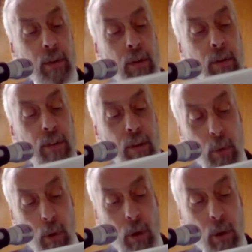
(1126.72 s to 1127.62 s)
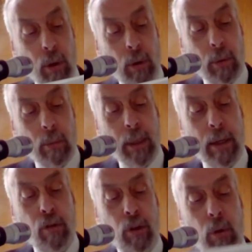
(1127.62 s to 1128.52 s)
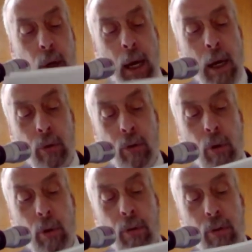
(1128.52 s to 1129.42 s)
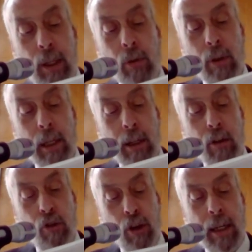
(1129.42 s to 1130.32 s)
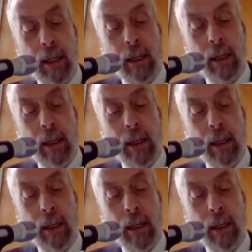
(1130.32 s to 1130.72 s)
Zivor, branching out or secondary channel,